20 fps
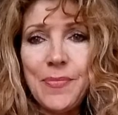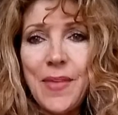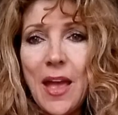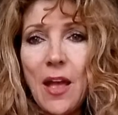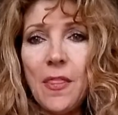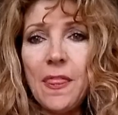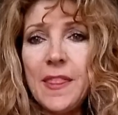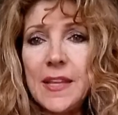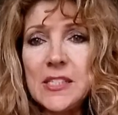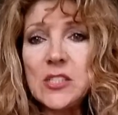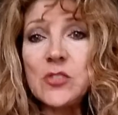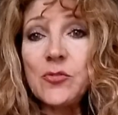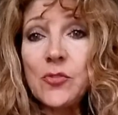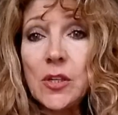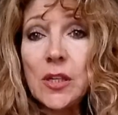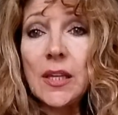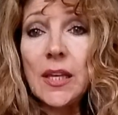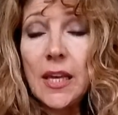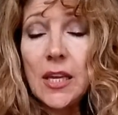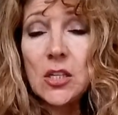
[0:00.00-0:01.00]
Now, this
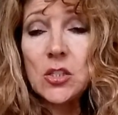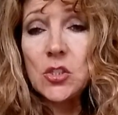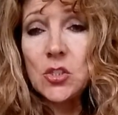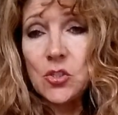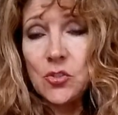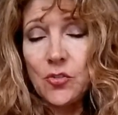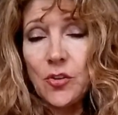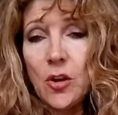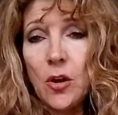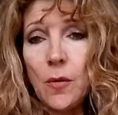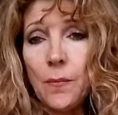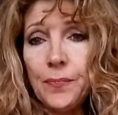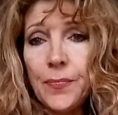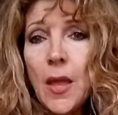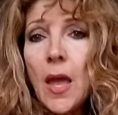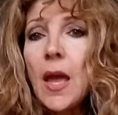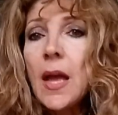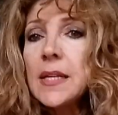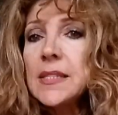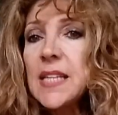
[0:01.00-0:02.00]
really is true.
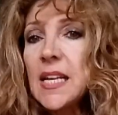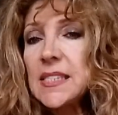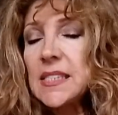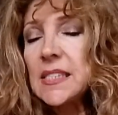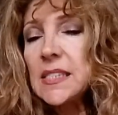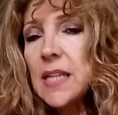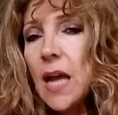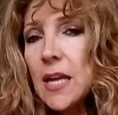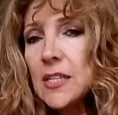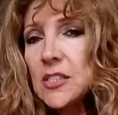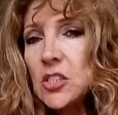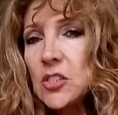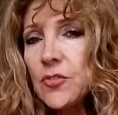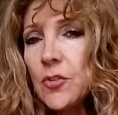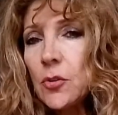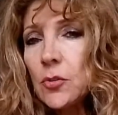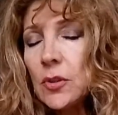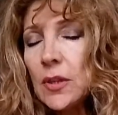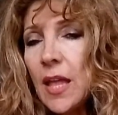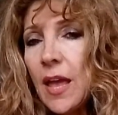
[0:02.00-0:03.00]

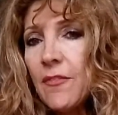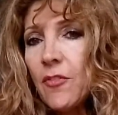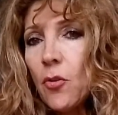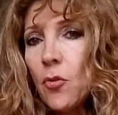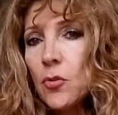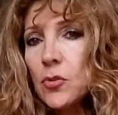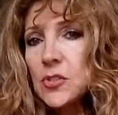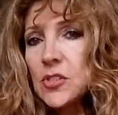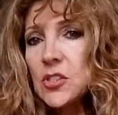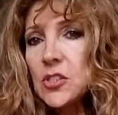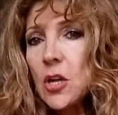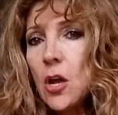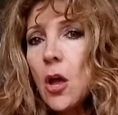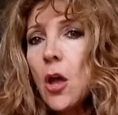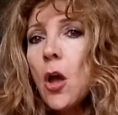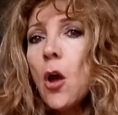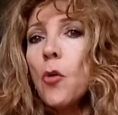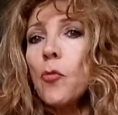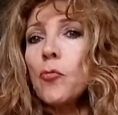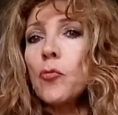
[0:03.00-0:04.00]
Testosterone levels
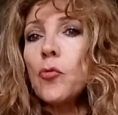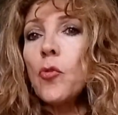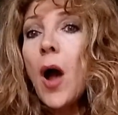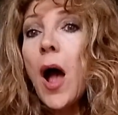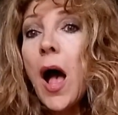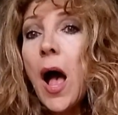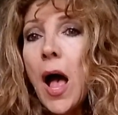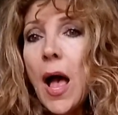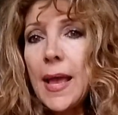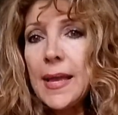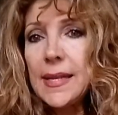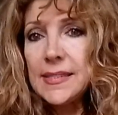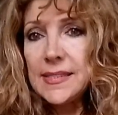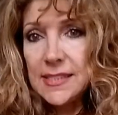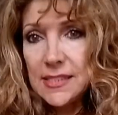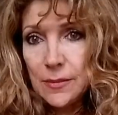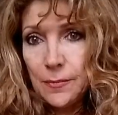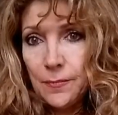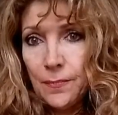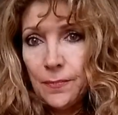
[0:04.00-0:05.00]

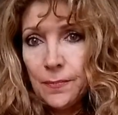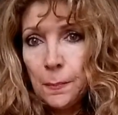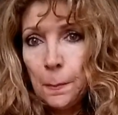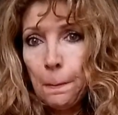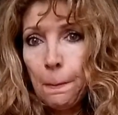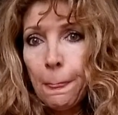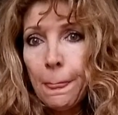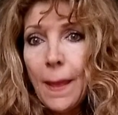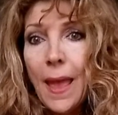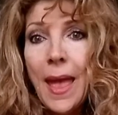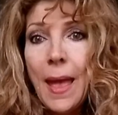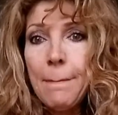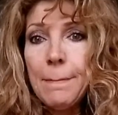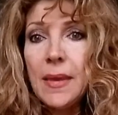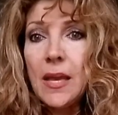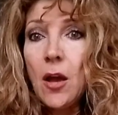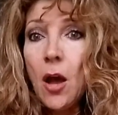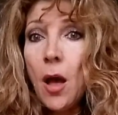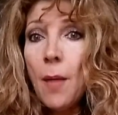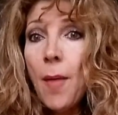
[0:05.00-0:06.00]
rise and
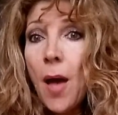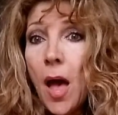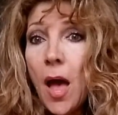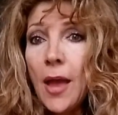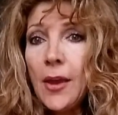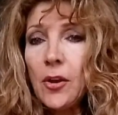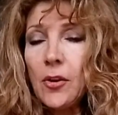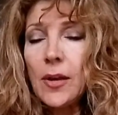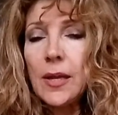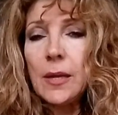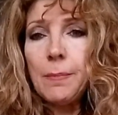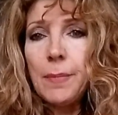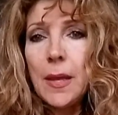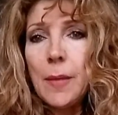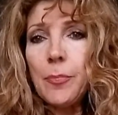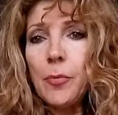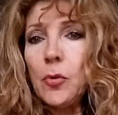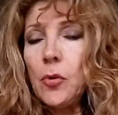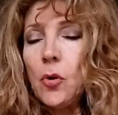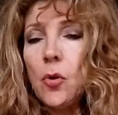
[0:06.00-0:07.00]
become higher in
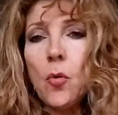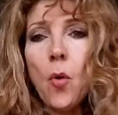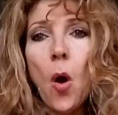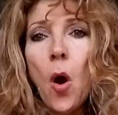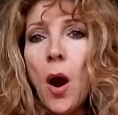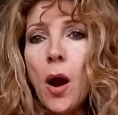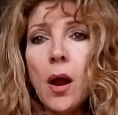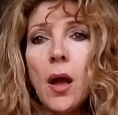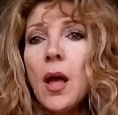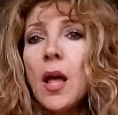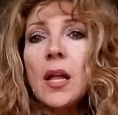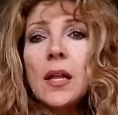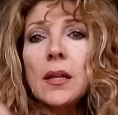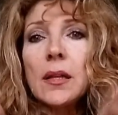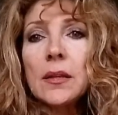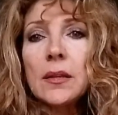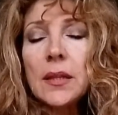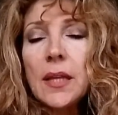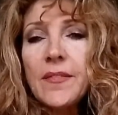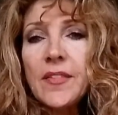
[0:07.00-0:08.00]
people who are
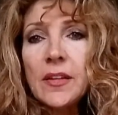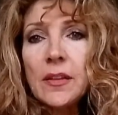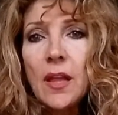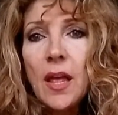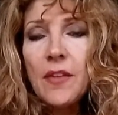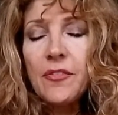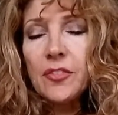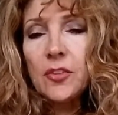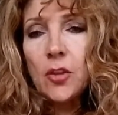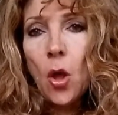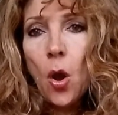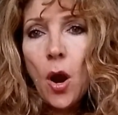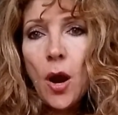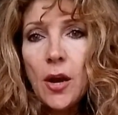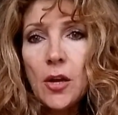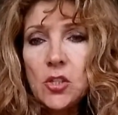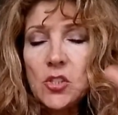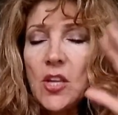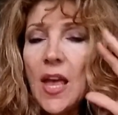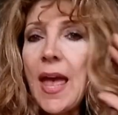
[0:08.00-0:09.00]
living life
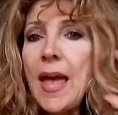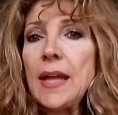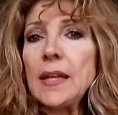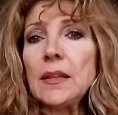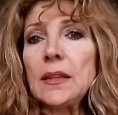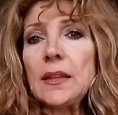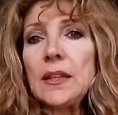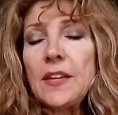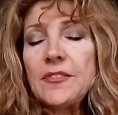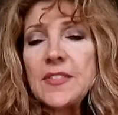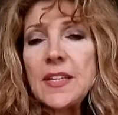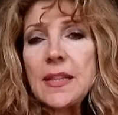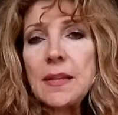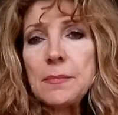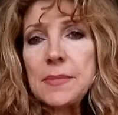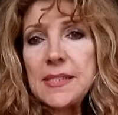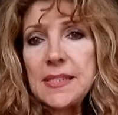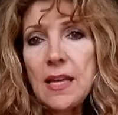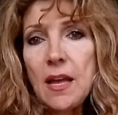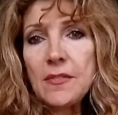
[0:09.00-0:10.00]
large and lifting
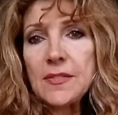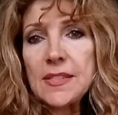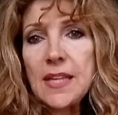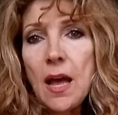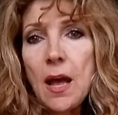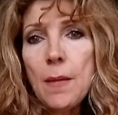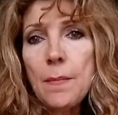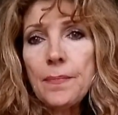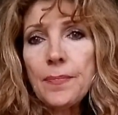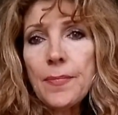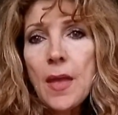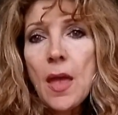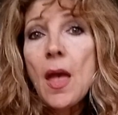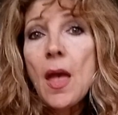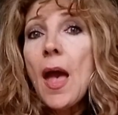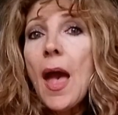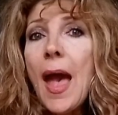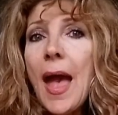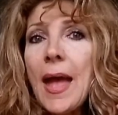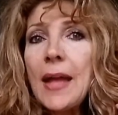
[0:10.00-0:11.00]
themselves up,
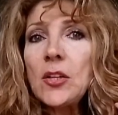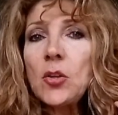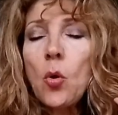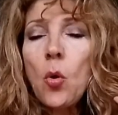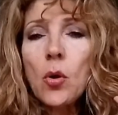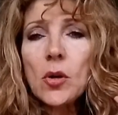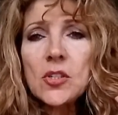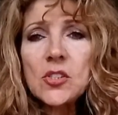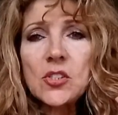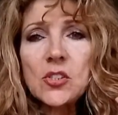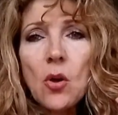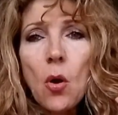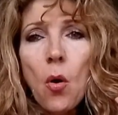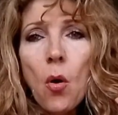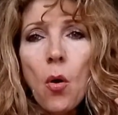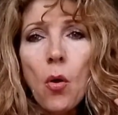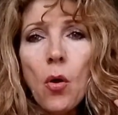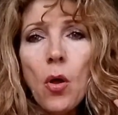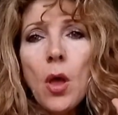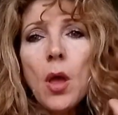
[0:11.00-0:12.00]
and
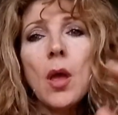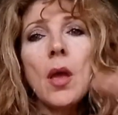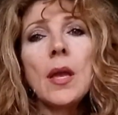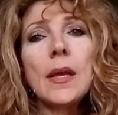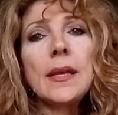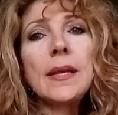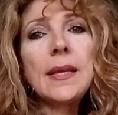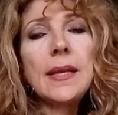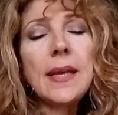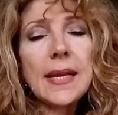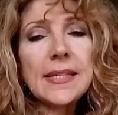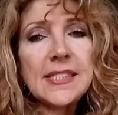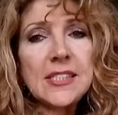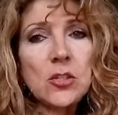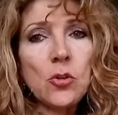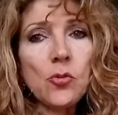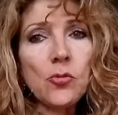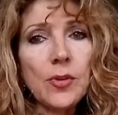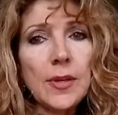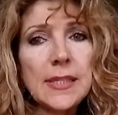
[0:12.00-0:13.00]
cortisol gets
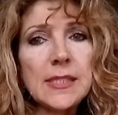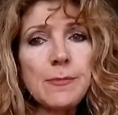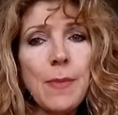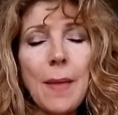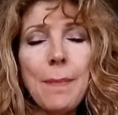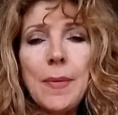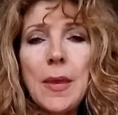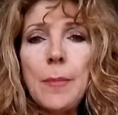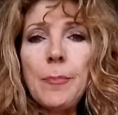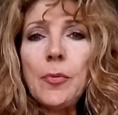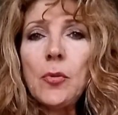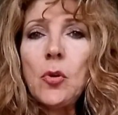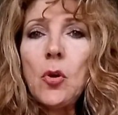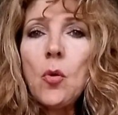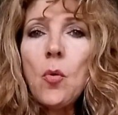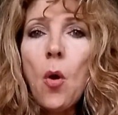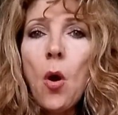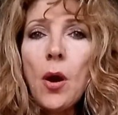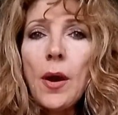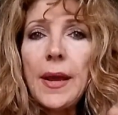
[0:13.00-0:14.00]
increased by people
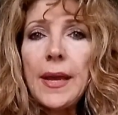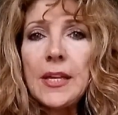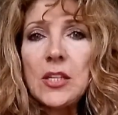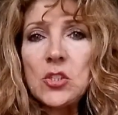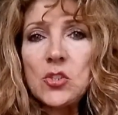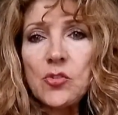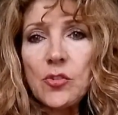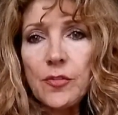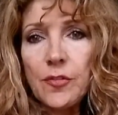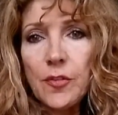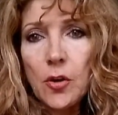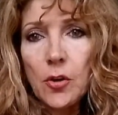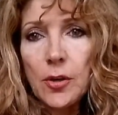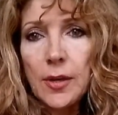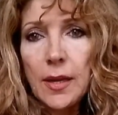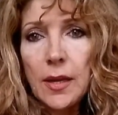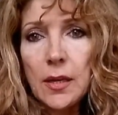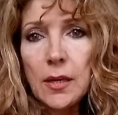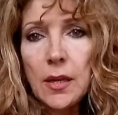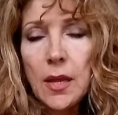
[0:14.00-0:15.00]
who are
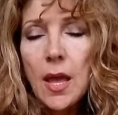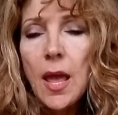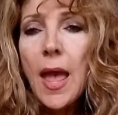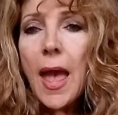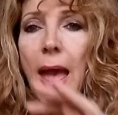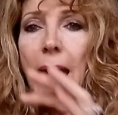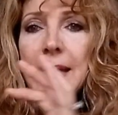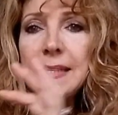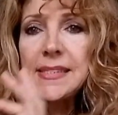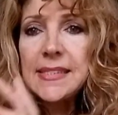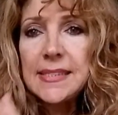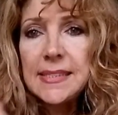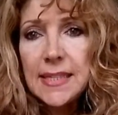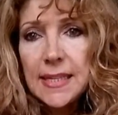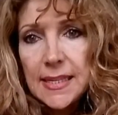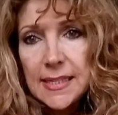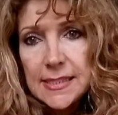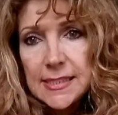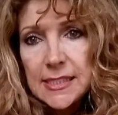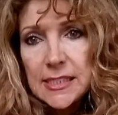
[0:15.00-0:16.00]
introverted and
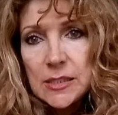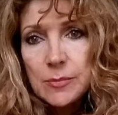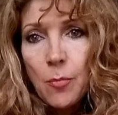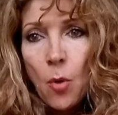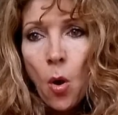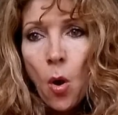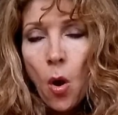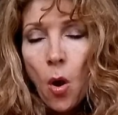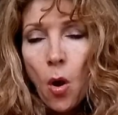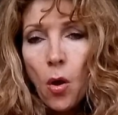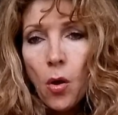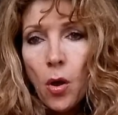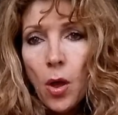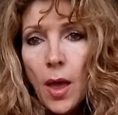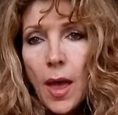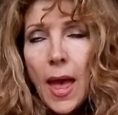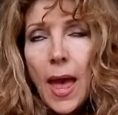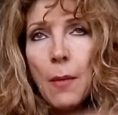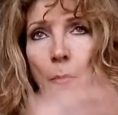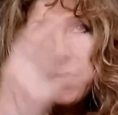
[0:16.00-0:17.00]
sitting small
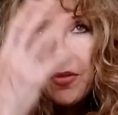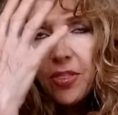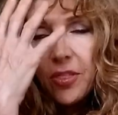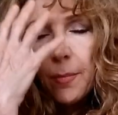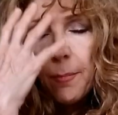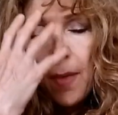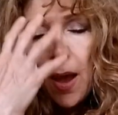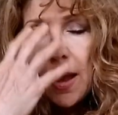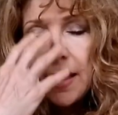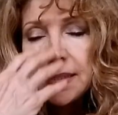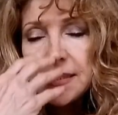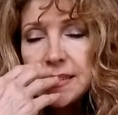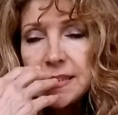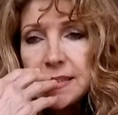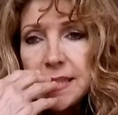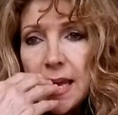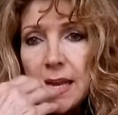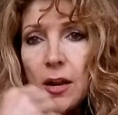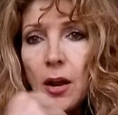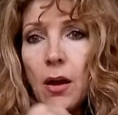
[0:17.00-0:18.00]
with the
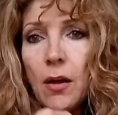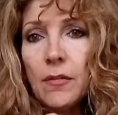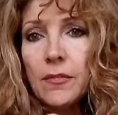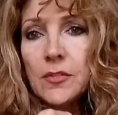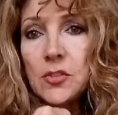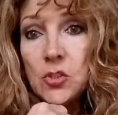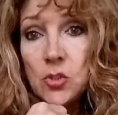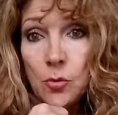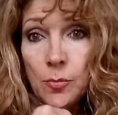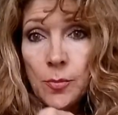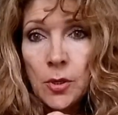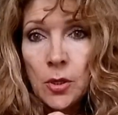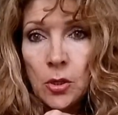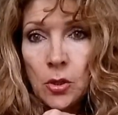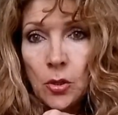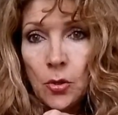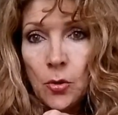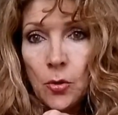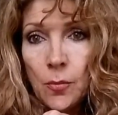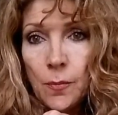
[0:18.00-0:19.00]
mindset of doom and
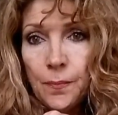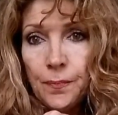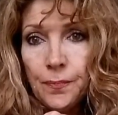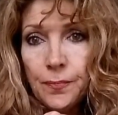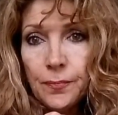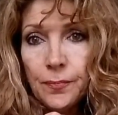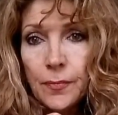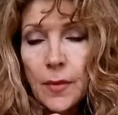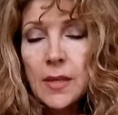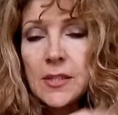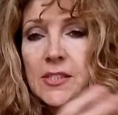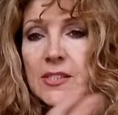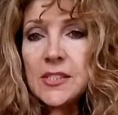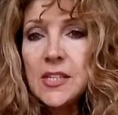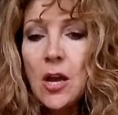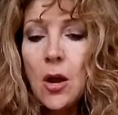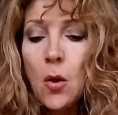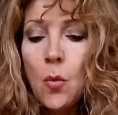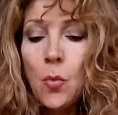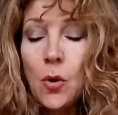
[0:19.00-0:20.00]
gloom.
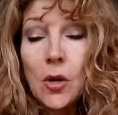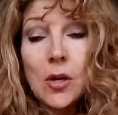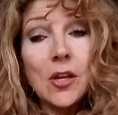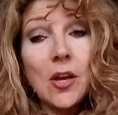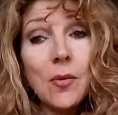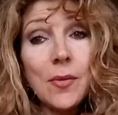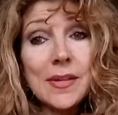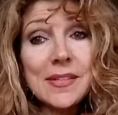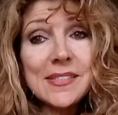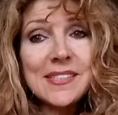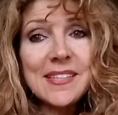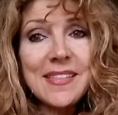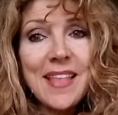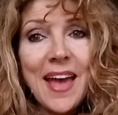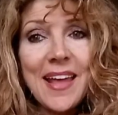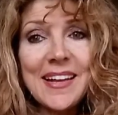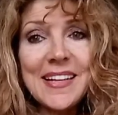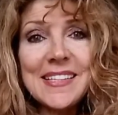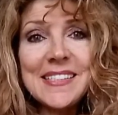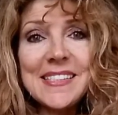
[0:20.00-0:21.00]
So we're going to go into
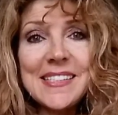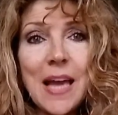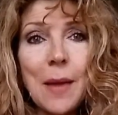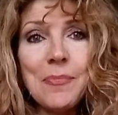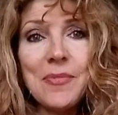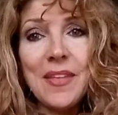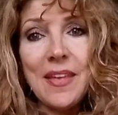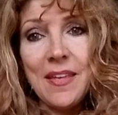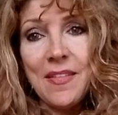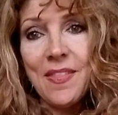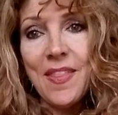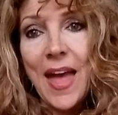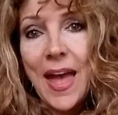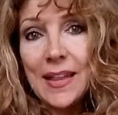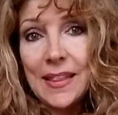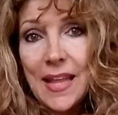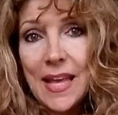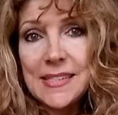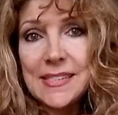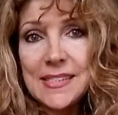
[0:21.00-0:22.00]
that in depth in
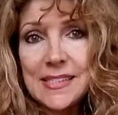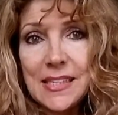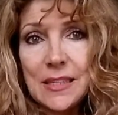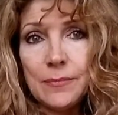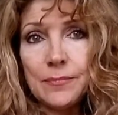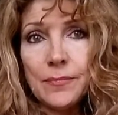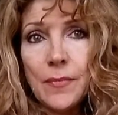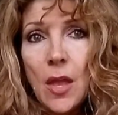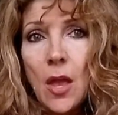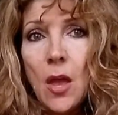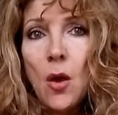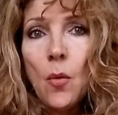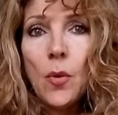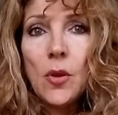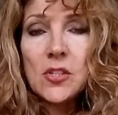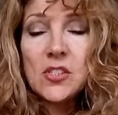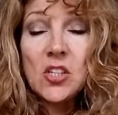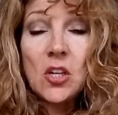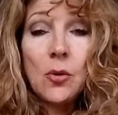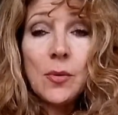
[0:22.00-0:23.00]
that lesson.
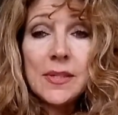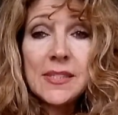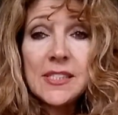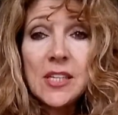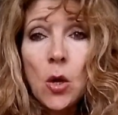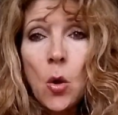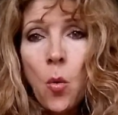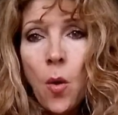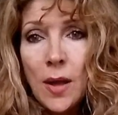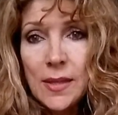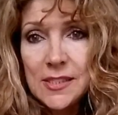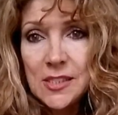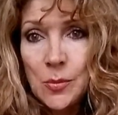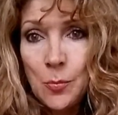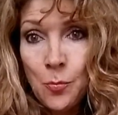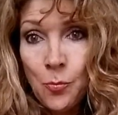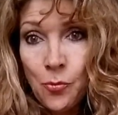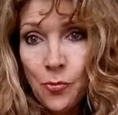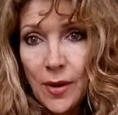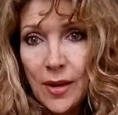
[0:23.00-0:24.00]
We also go into
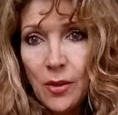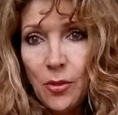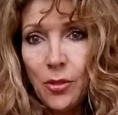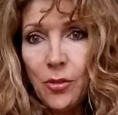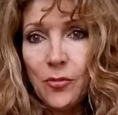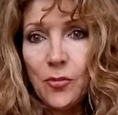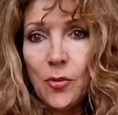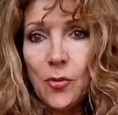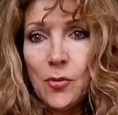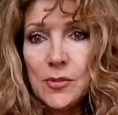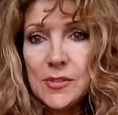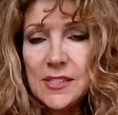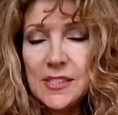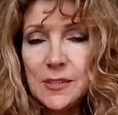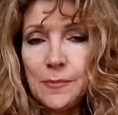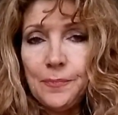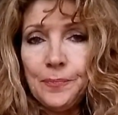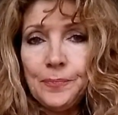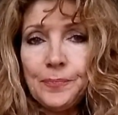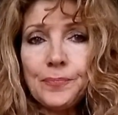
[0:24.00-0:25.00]
quantum breakthroughs.